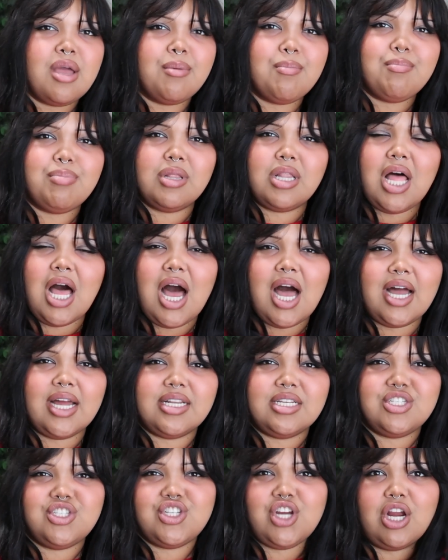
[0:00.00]

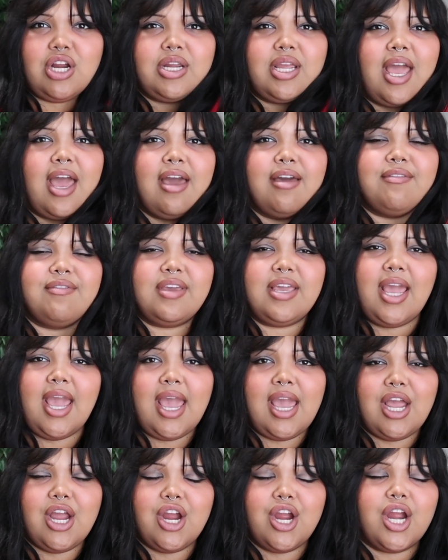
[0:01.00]
blonde dark heavy
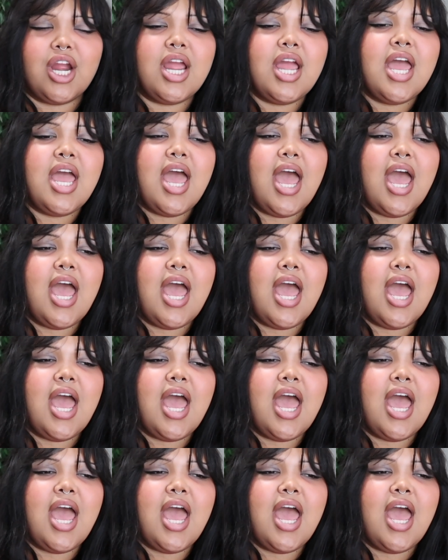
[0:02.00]
hair.